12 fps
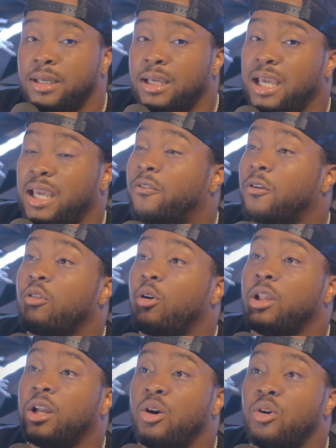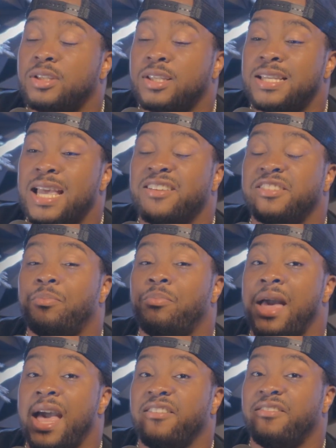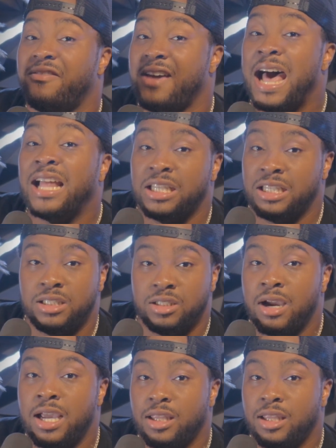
Even roller coasters have valleys, right?